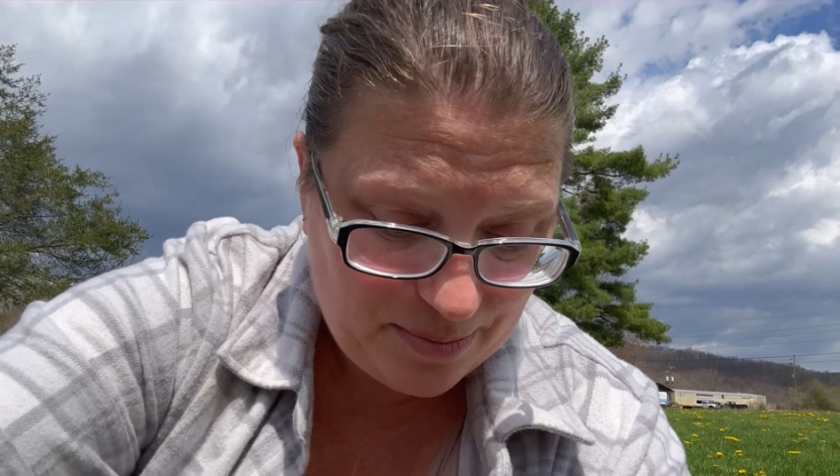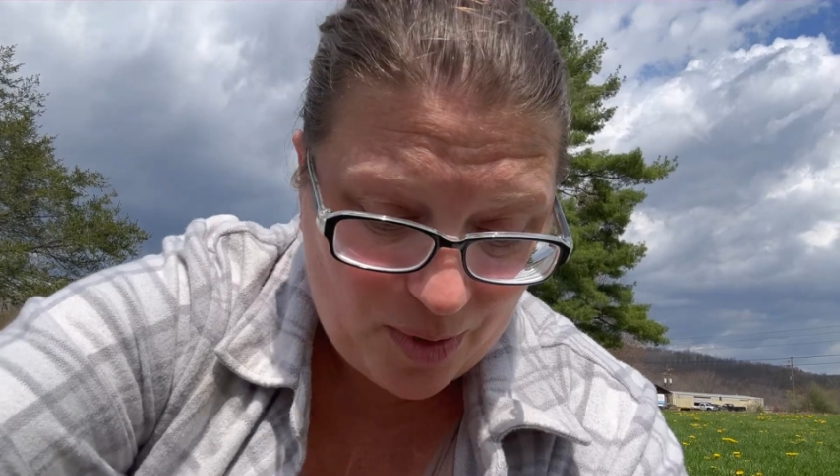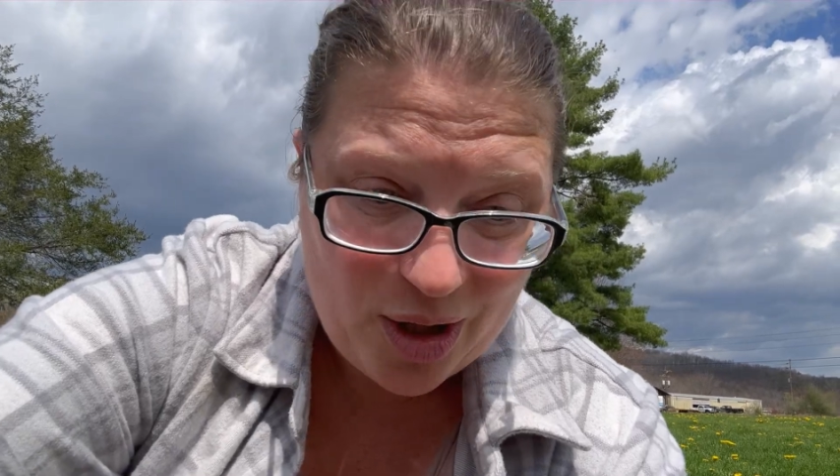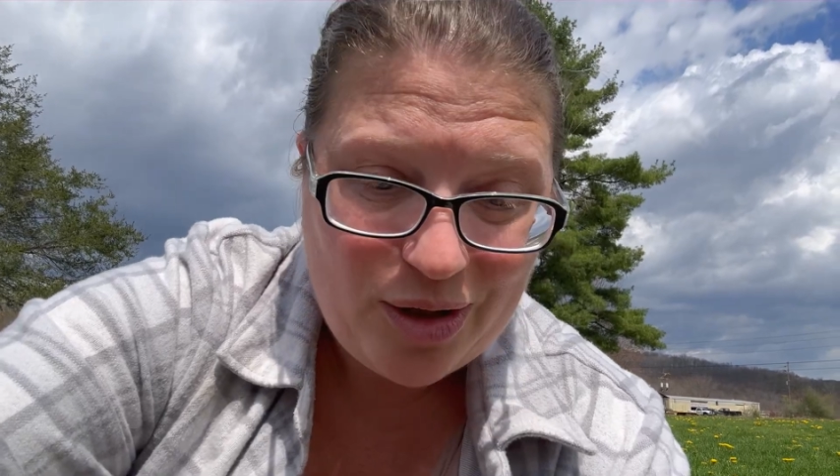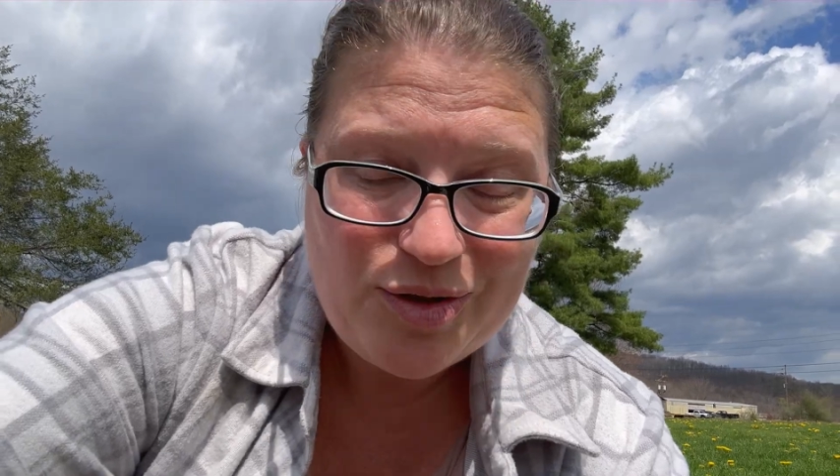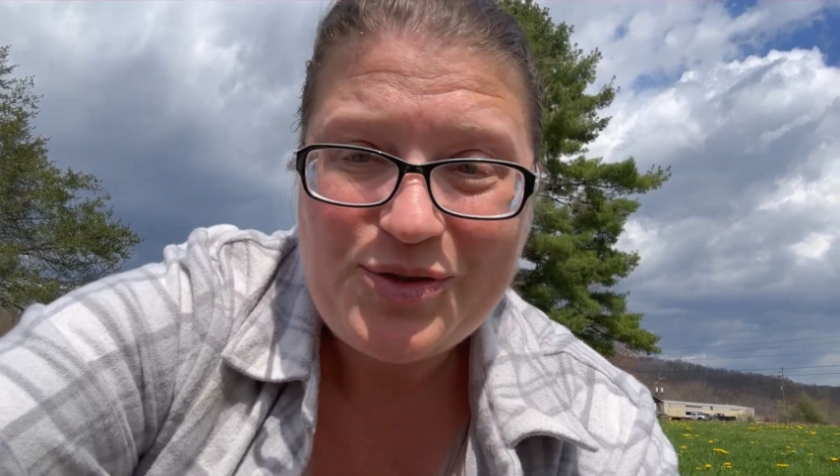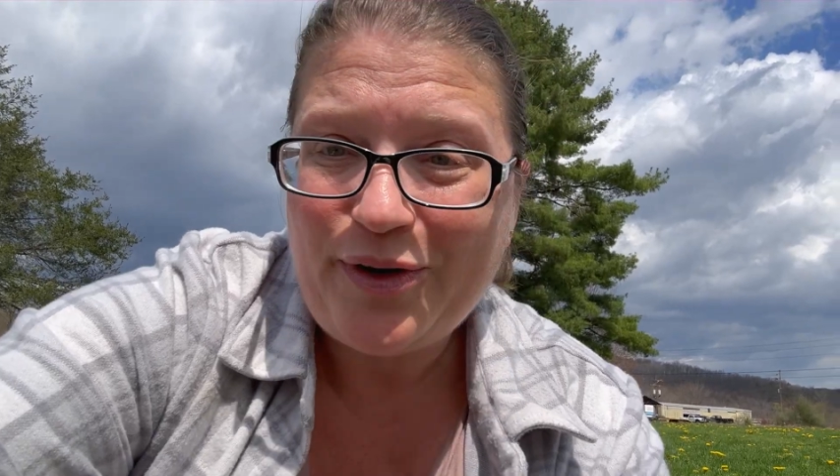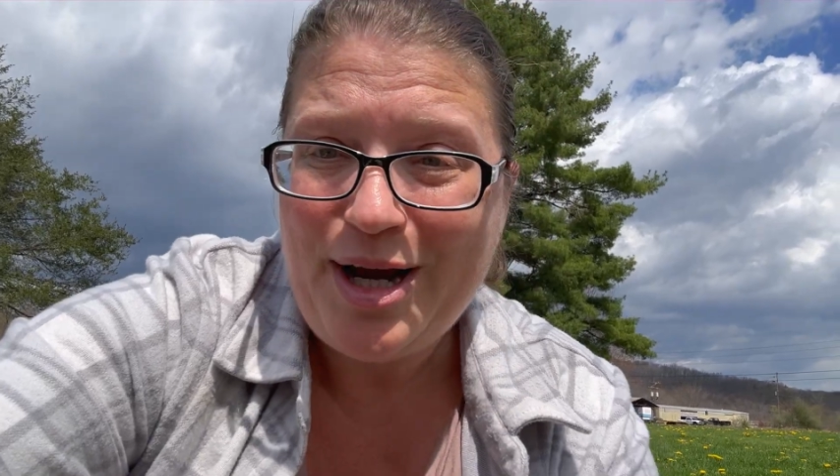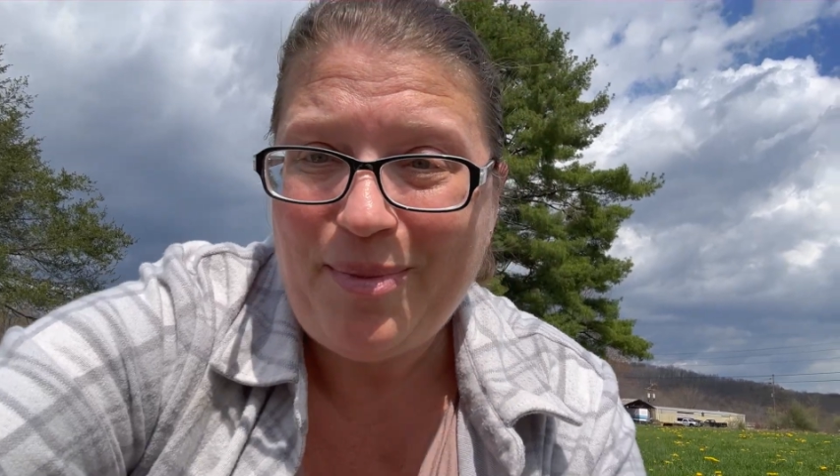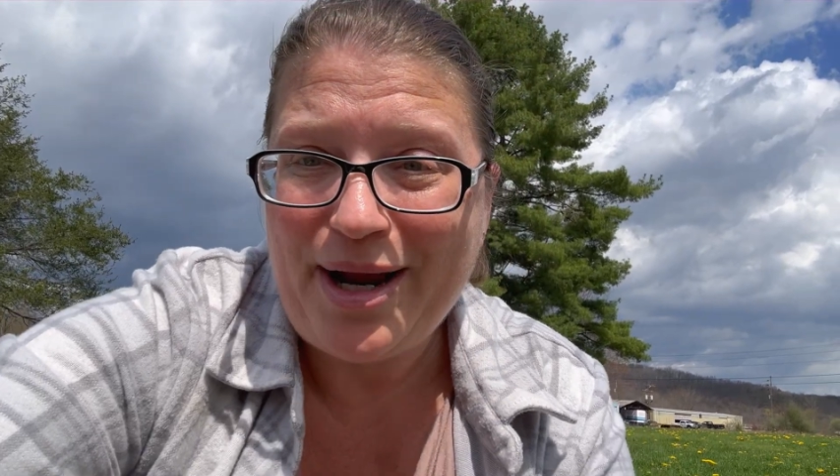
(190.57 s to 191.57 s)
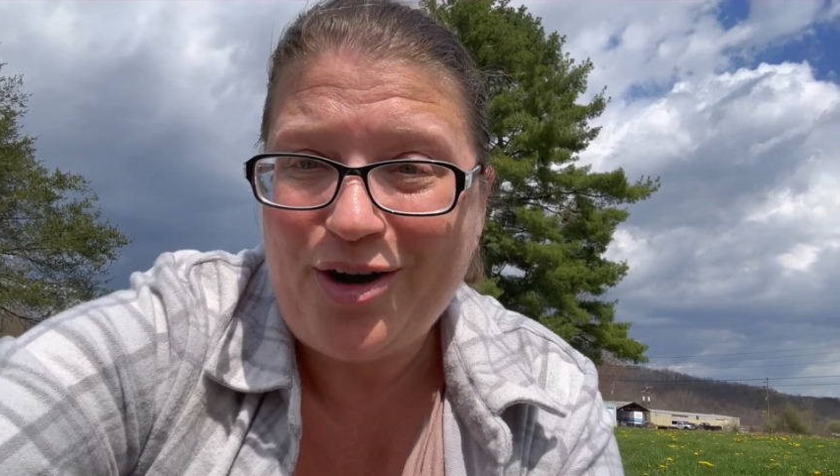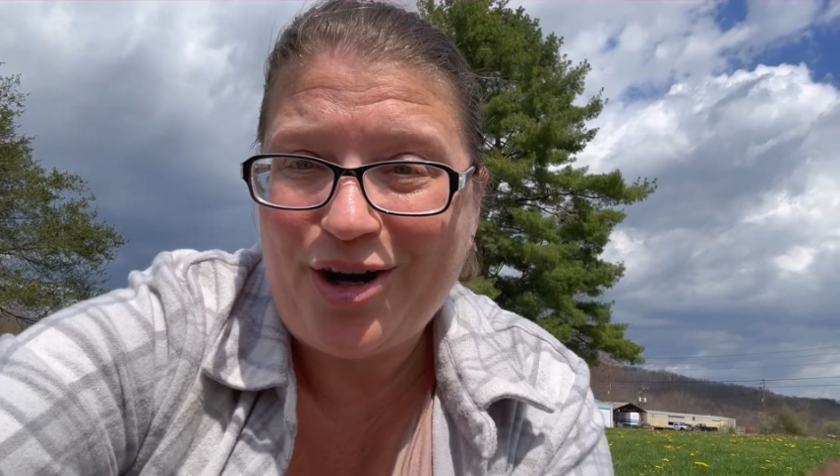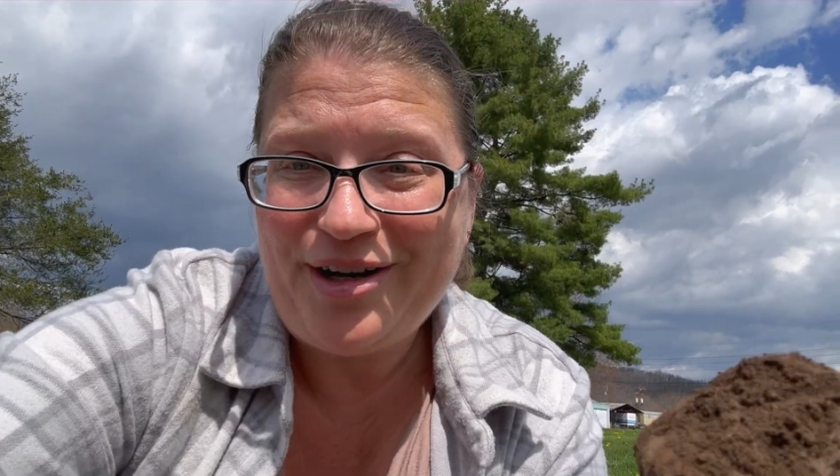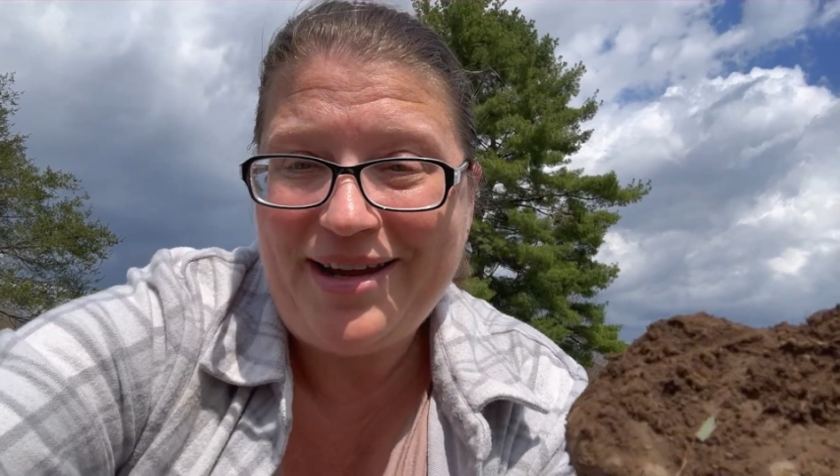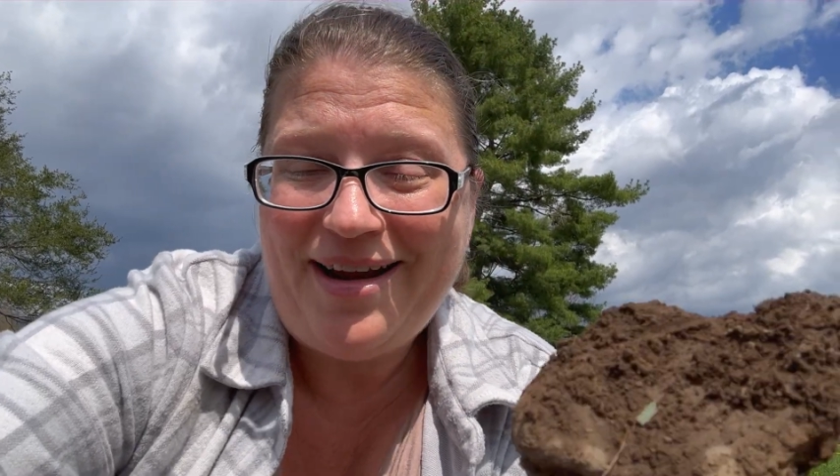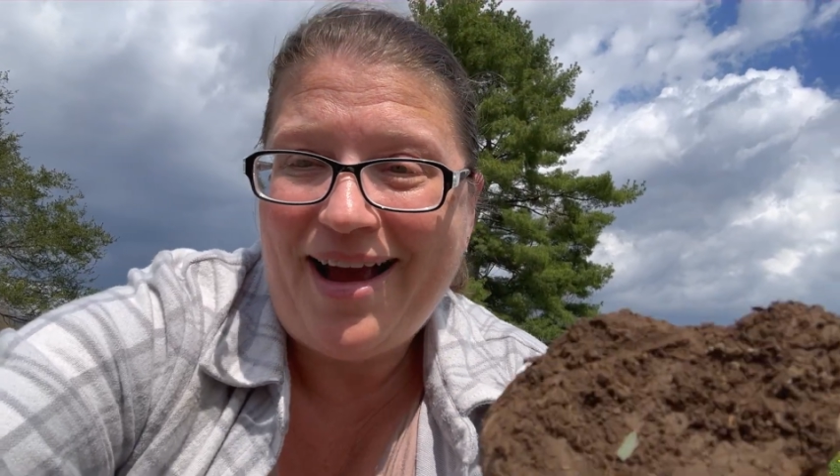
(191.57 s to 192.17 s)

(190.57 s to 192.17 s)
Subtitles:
markers for in my garden.